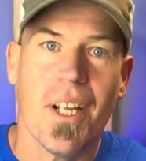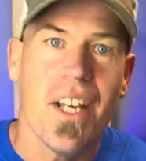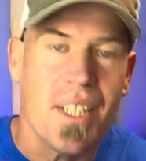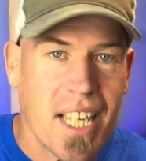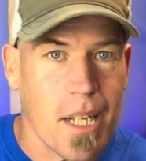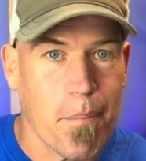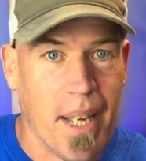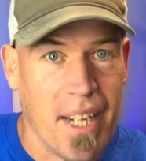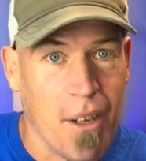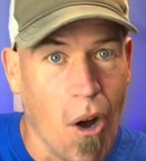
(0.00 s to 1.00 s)
the
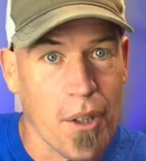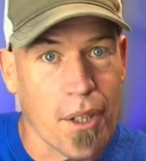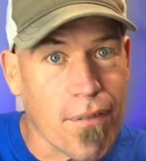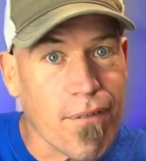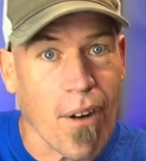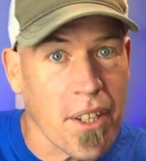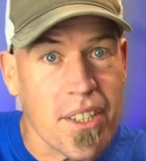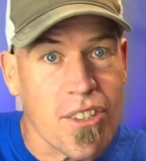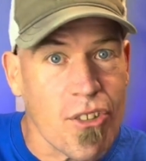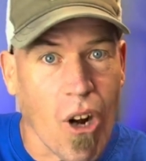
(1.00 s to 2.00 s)
kingpin on the
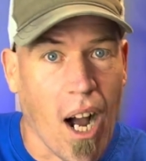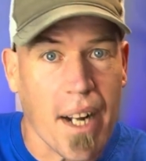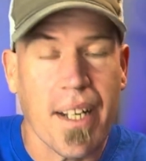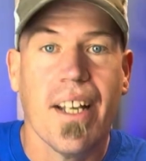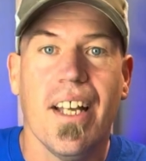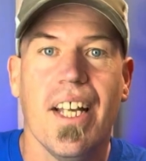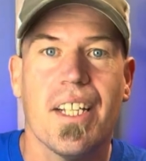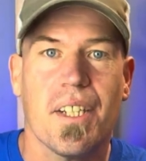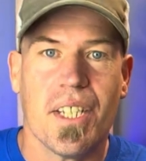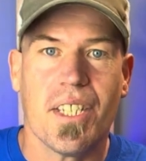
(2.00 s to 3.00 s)
front truck.
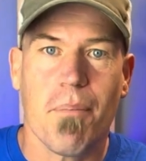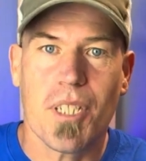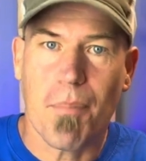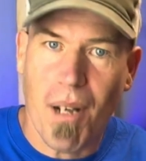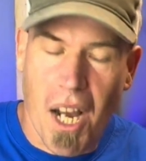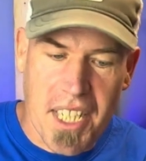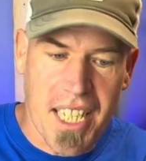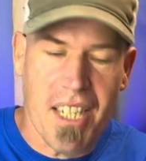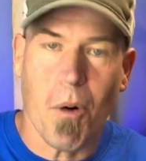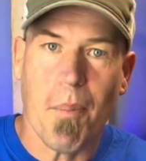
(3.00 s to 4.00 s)
Now this comes supplied a
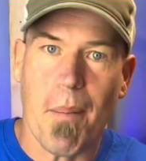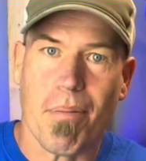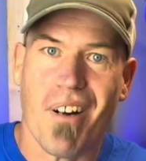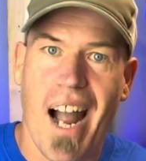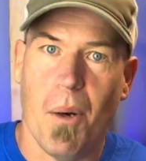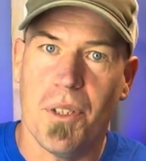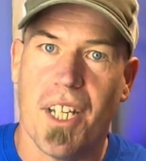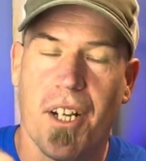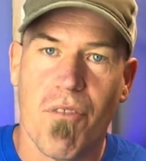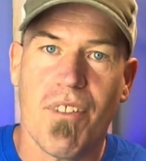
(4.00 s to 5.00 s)
little bit proud,
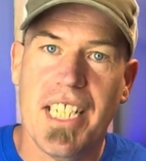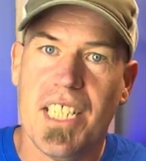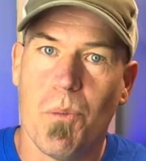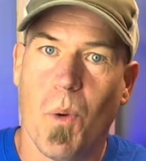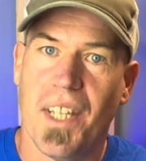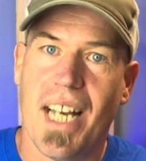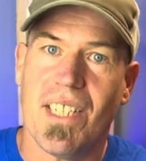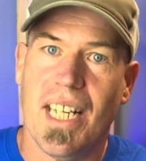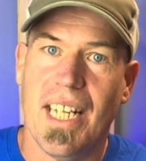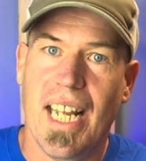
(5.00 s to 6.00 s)
and I really didn't want that
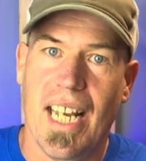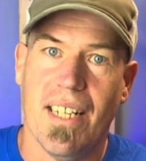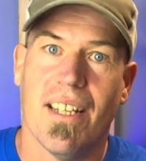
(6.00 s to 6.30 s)
digging in.